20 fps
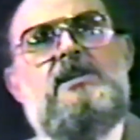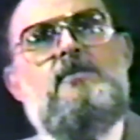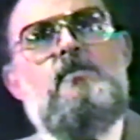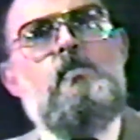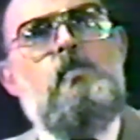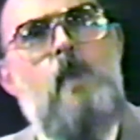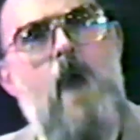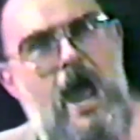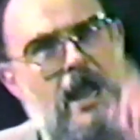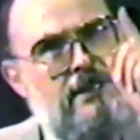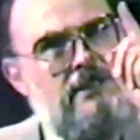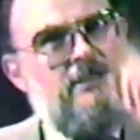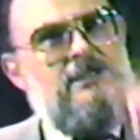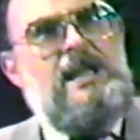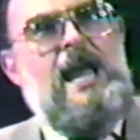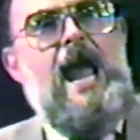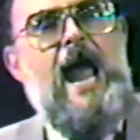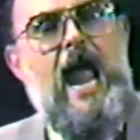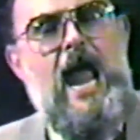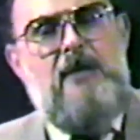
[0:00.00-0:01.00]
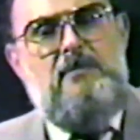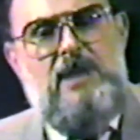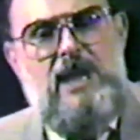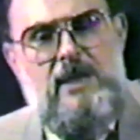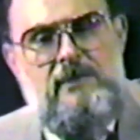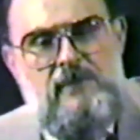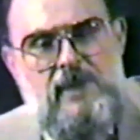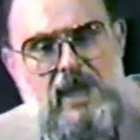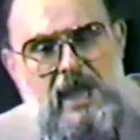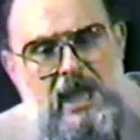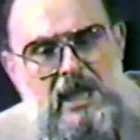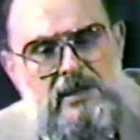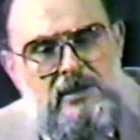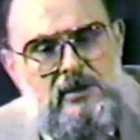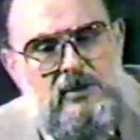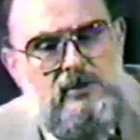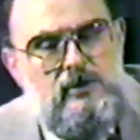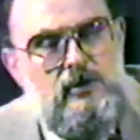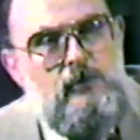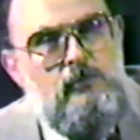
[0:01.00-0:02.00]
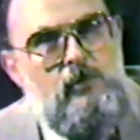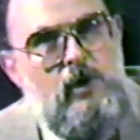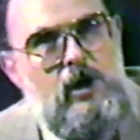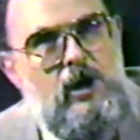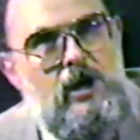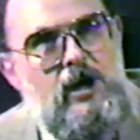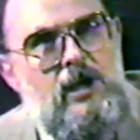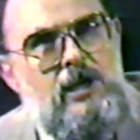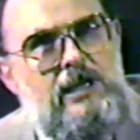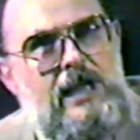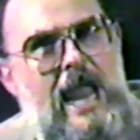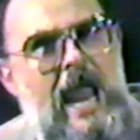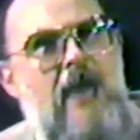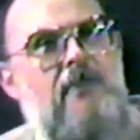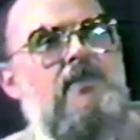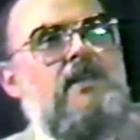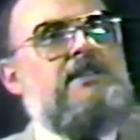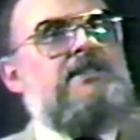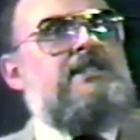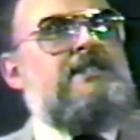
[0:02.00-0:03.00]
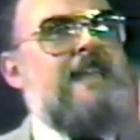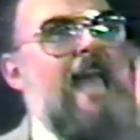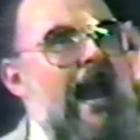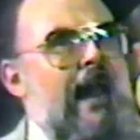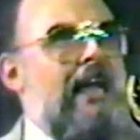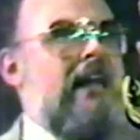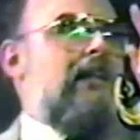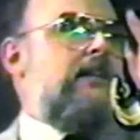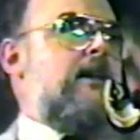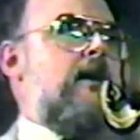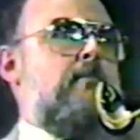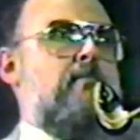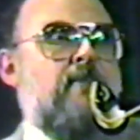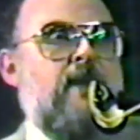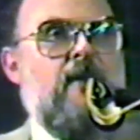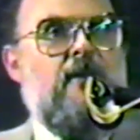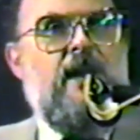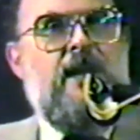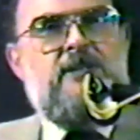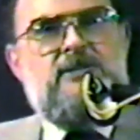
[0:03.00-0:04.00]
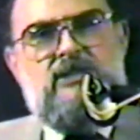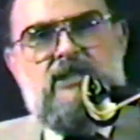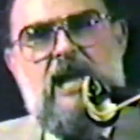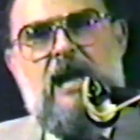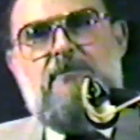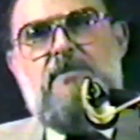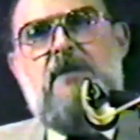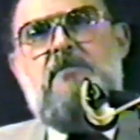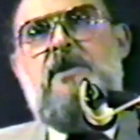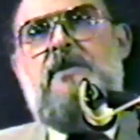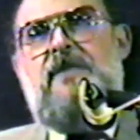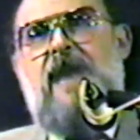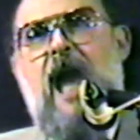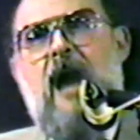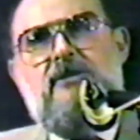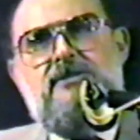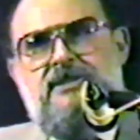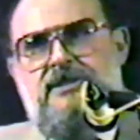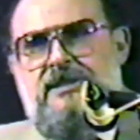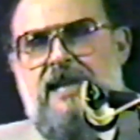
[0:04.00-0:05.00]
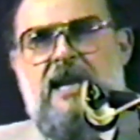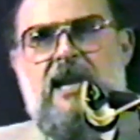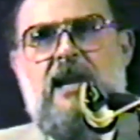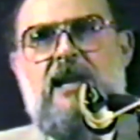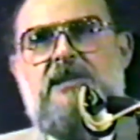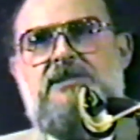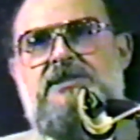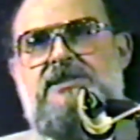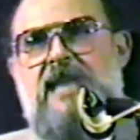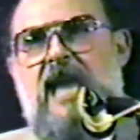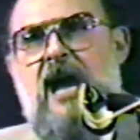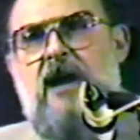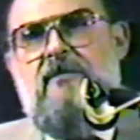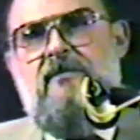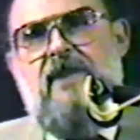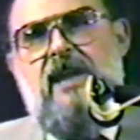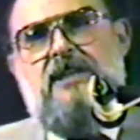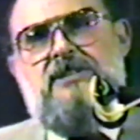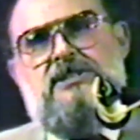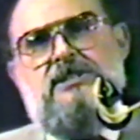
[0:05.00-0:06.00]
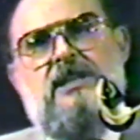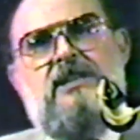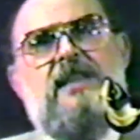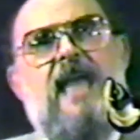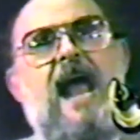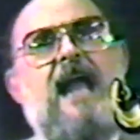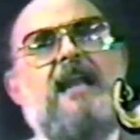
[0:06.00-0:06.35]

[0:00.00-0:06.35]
one time in the end of the world, and the second appearing shall be without sin unto salvation. That